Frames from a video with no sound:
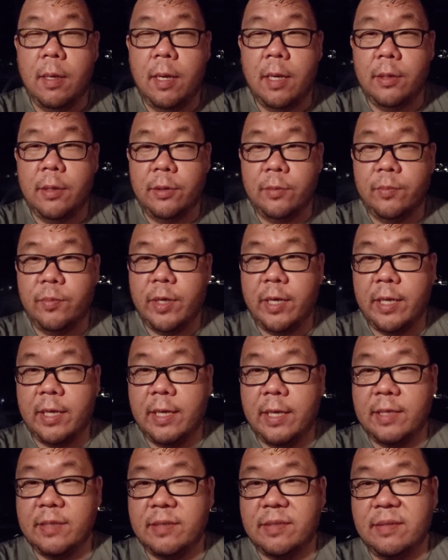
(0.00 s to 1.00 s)
I know you probably
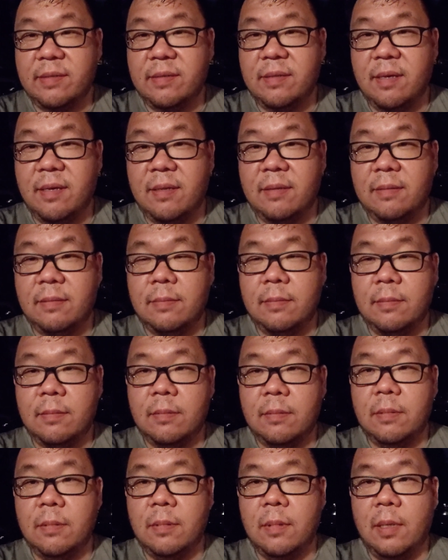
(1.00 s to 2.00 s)
can't see that,
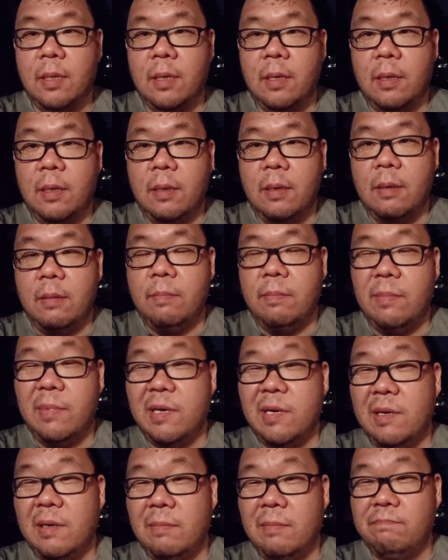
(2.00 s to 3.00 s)

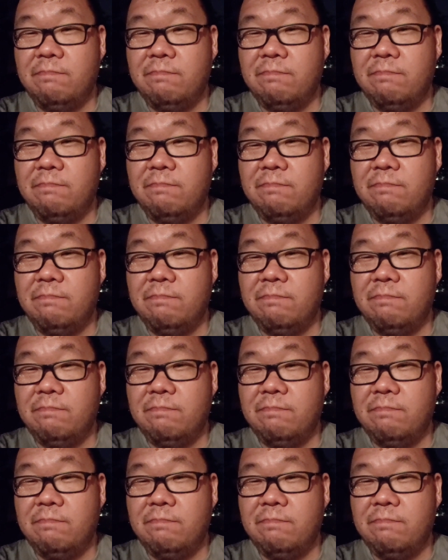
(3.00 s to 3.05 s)
but